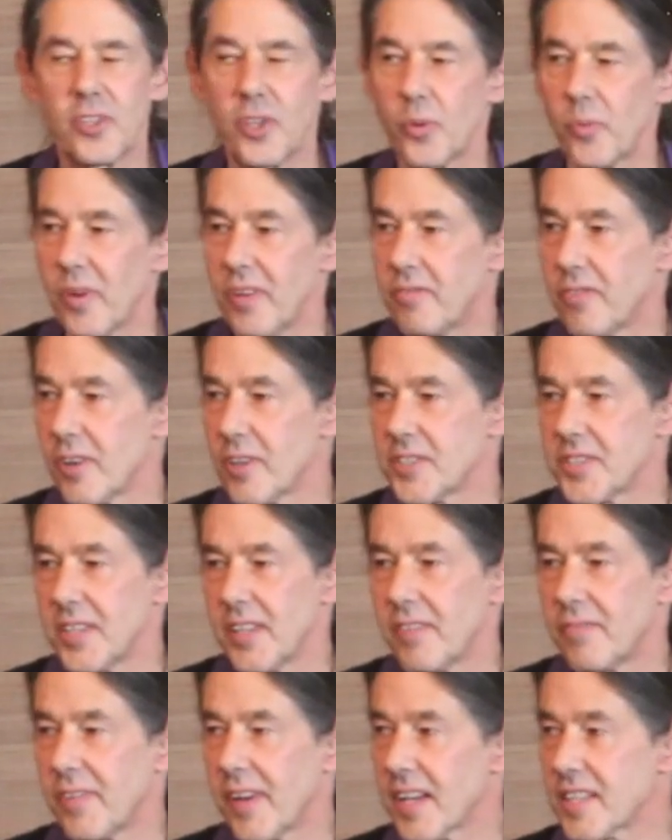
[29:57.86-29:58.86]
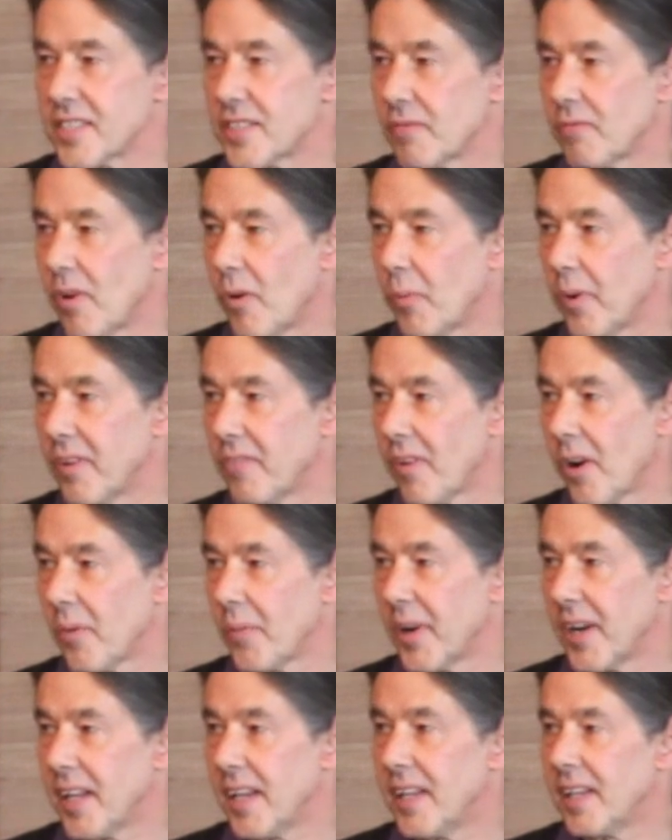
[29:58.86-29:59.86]
reverse the effects of what we've
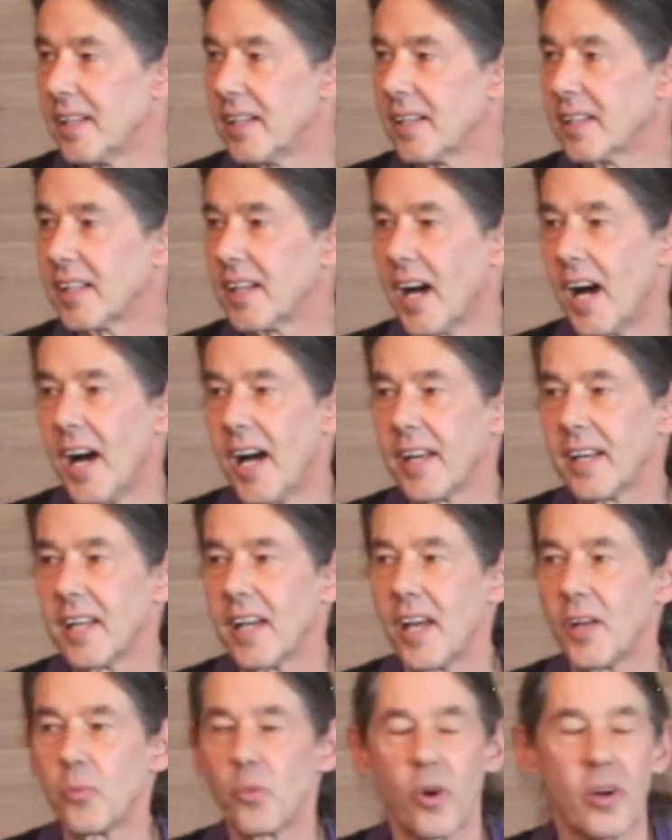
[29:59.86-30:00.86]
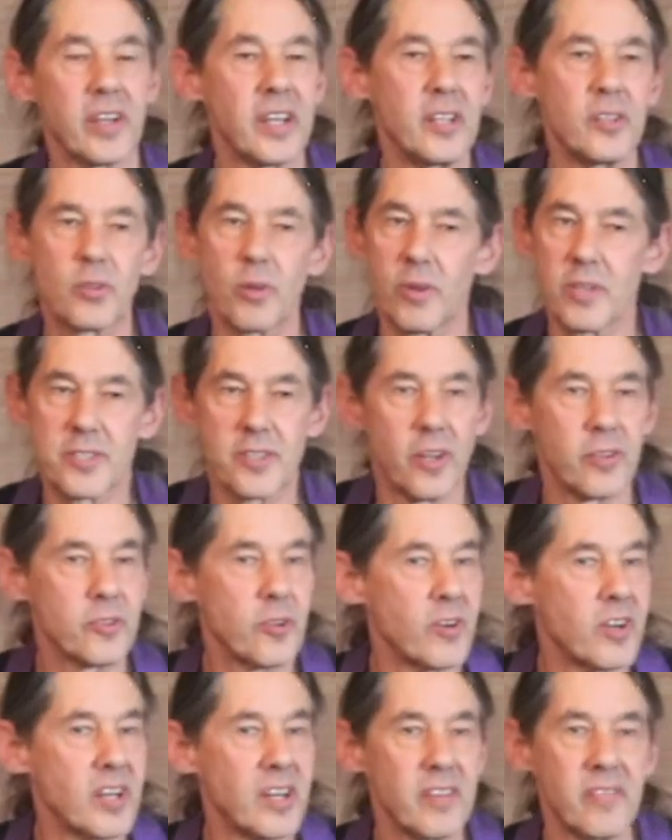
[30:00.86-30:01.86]
already got and working towards
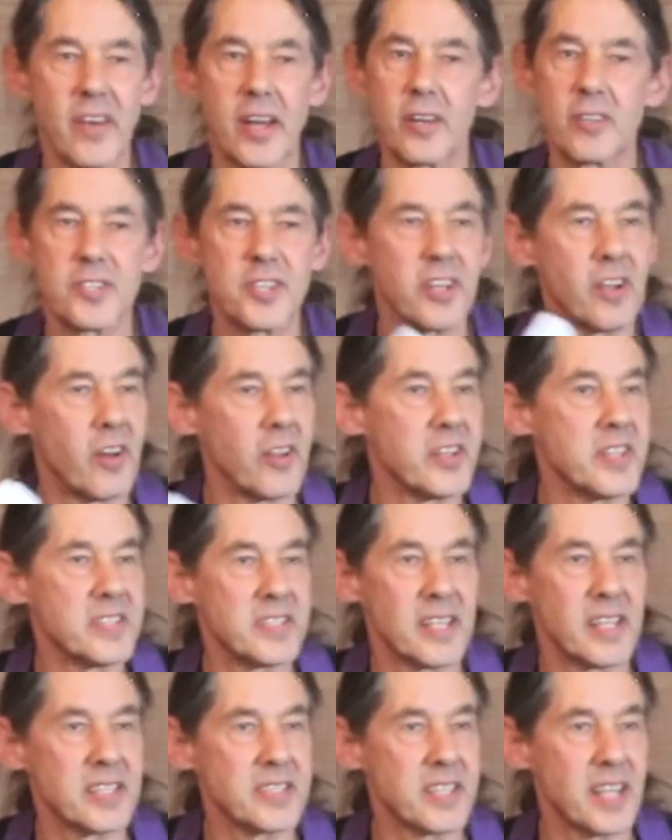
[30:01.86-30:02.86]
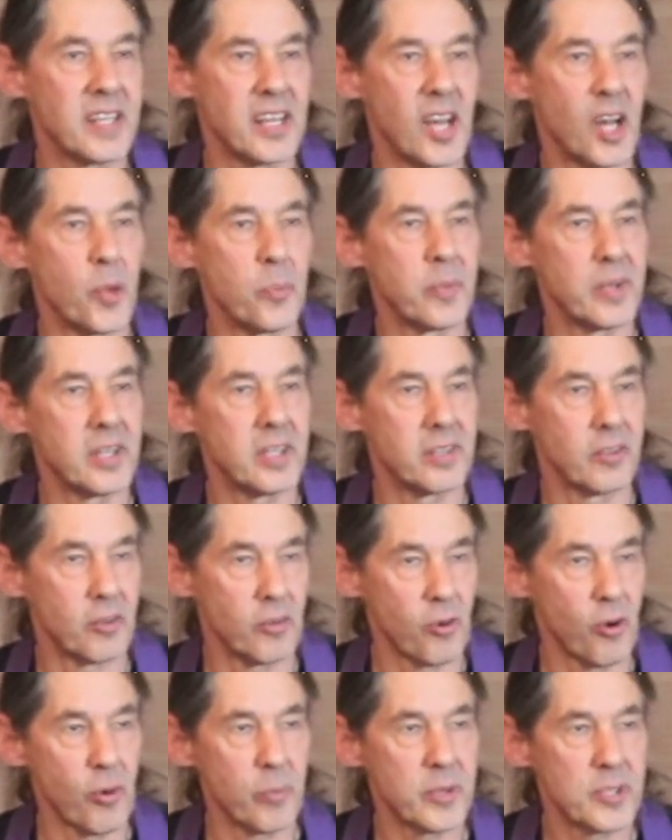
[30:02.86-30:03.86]
alternative energy, all these things can help in an
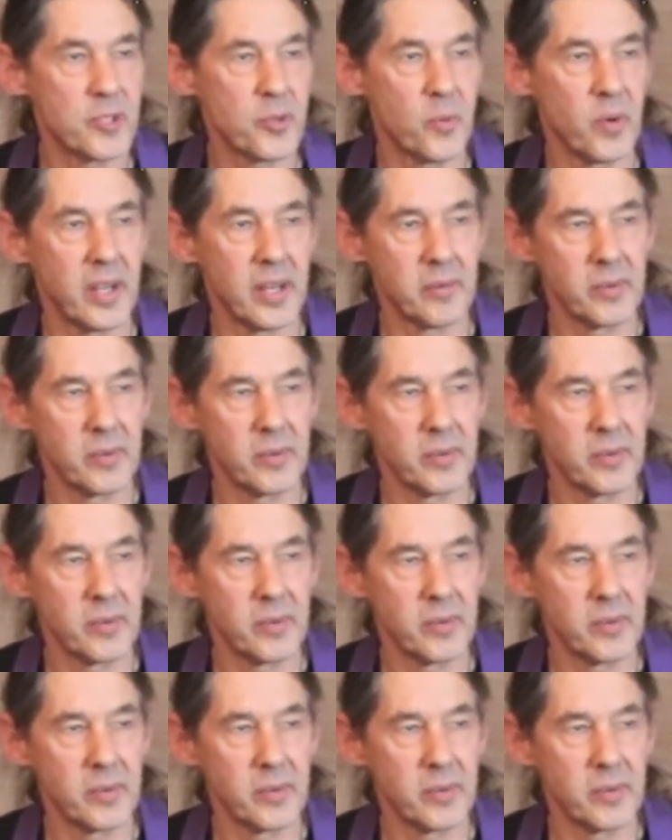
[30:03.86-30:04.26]
enormous way,